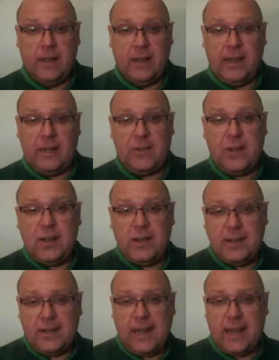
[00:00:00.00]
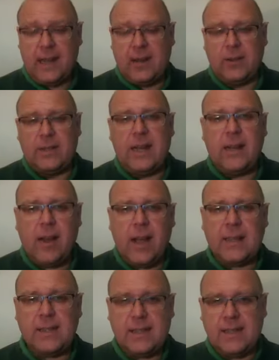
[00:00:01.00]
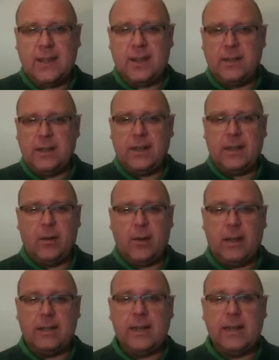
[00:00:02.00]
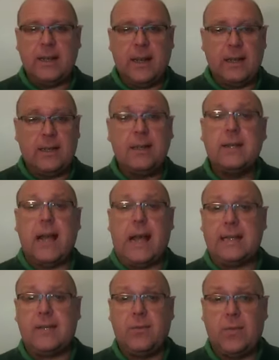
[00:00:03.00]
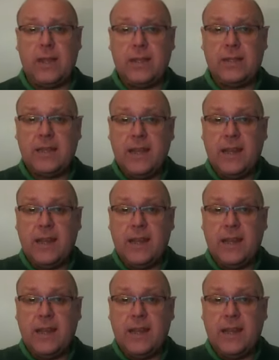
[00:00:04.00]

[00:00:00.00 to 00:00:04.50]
And she does say, you know, did I ask a son? You know, I didn't ask for this.